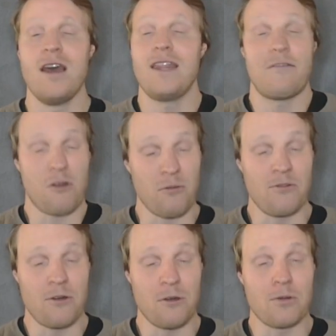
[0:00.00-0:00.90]
They have a
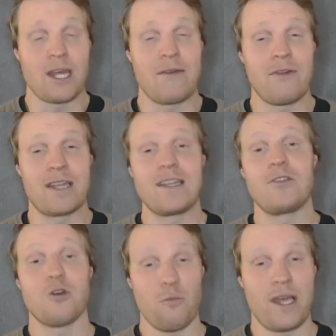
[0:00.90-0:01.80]
confirmed double game week. They
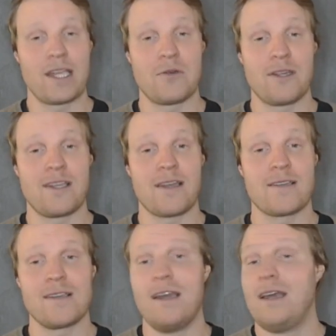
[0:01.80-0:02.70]
don't play in 26.